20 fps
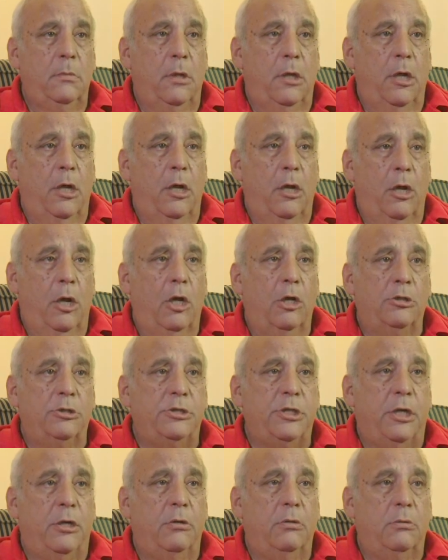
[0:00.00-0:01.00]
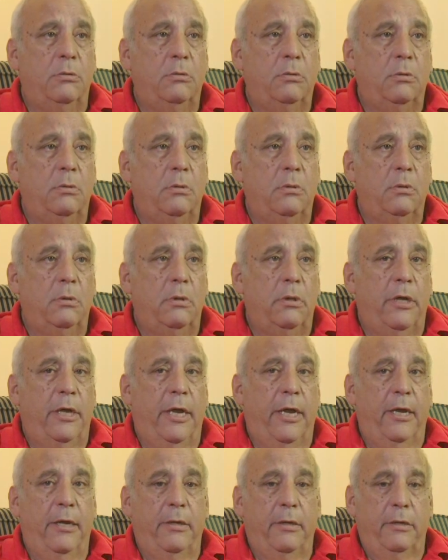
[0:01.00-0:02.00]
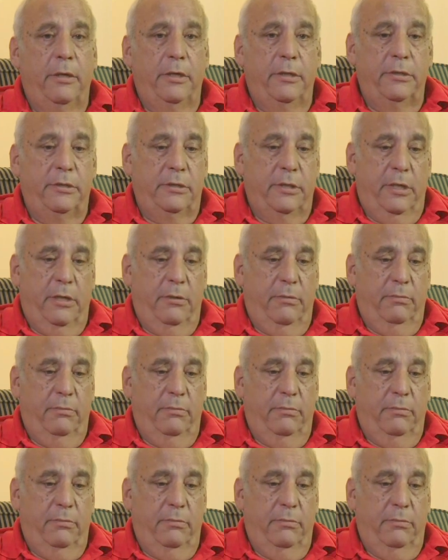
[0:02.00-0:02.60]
also, and it's